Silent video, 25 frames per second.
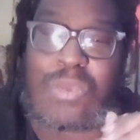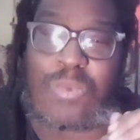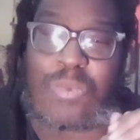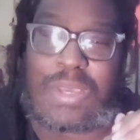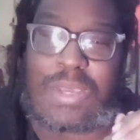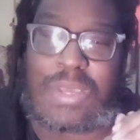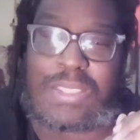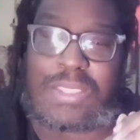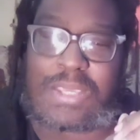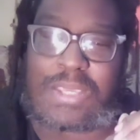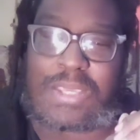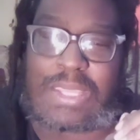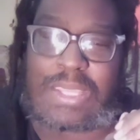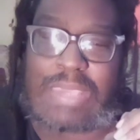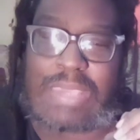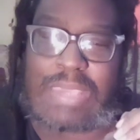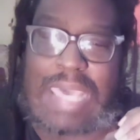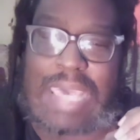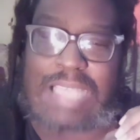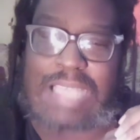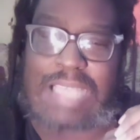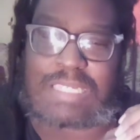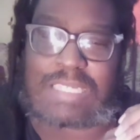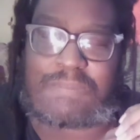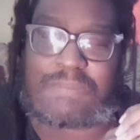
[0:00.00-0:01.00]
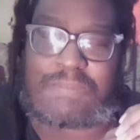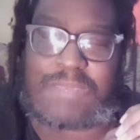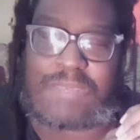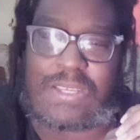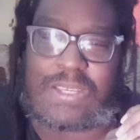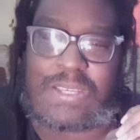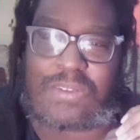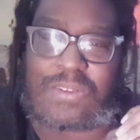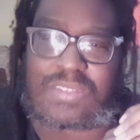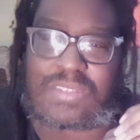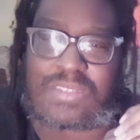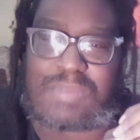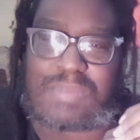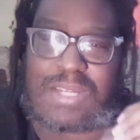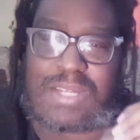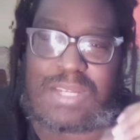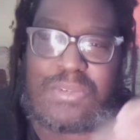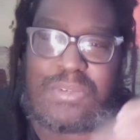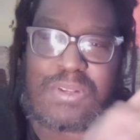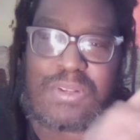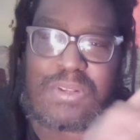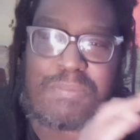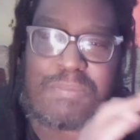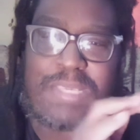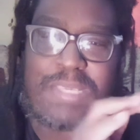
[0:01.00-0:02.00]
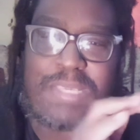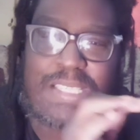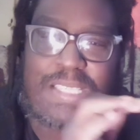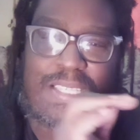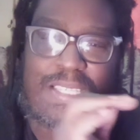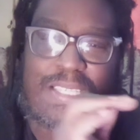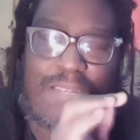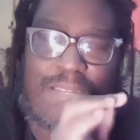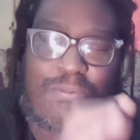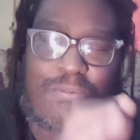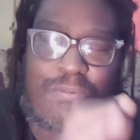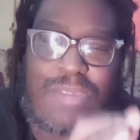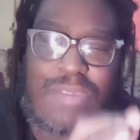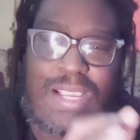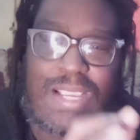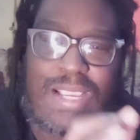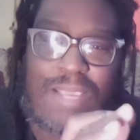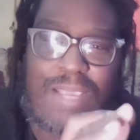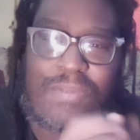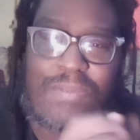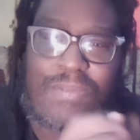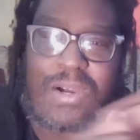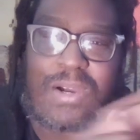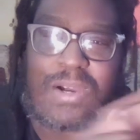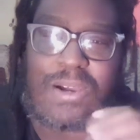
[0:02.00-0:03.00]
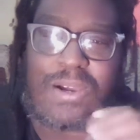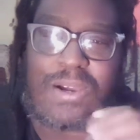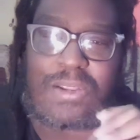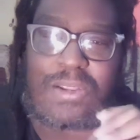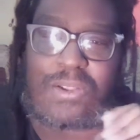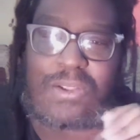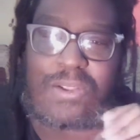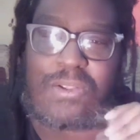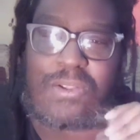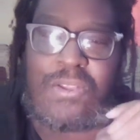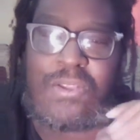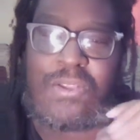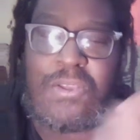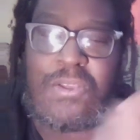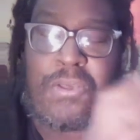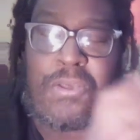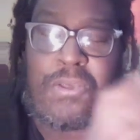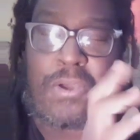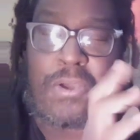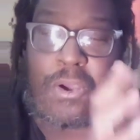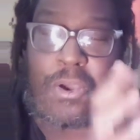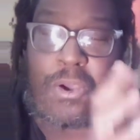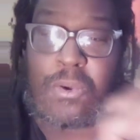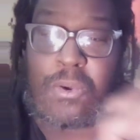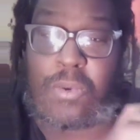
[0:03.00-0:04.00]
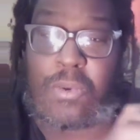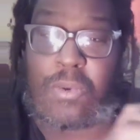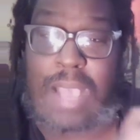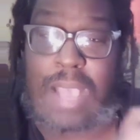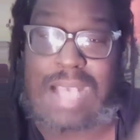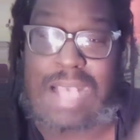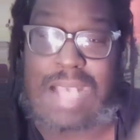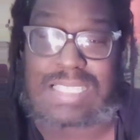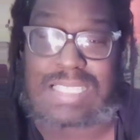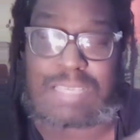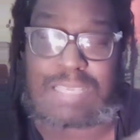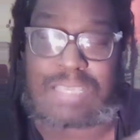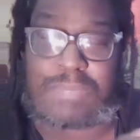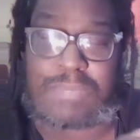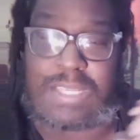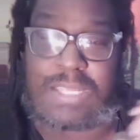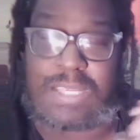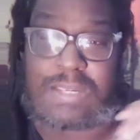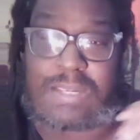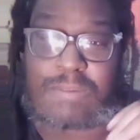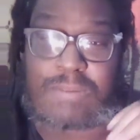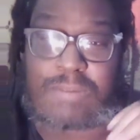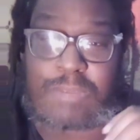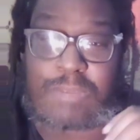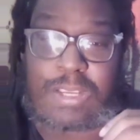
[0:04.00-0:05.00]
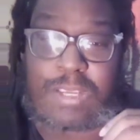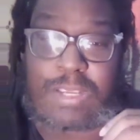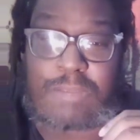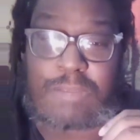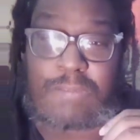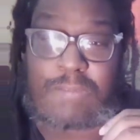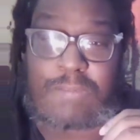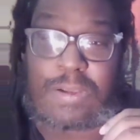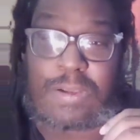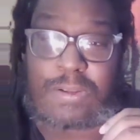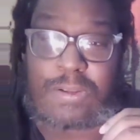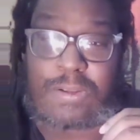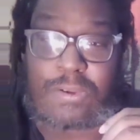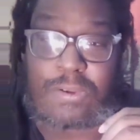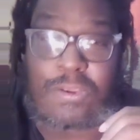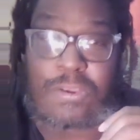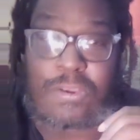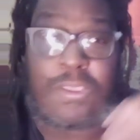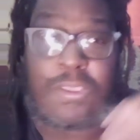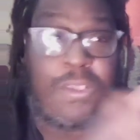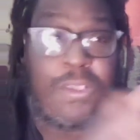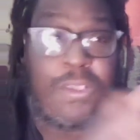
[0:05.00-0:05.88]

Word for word: When I look at an action figure of somebody who competes in Ring of Honor or who has competed in Ring of Honor.